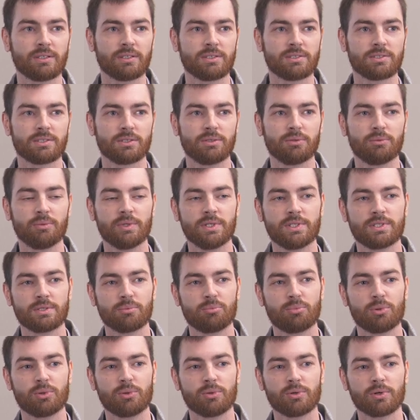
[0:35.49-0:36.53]
So we
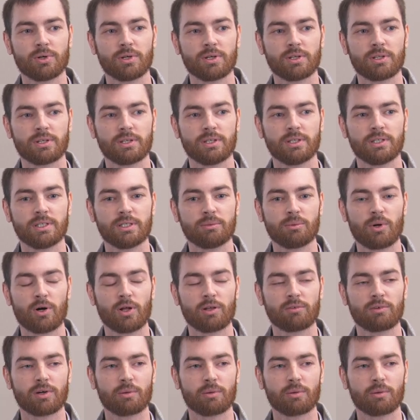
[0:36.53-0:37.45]
support all of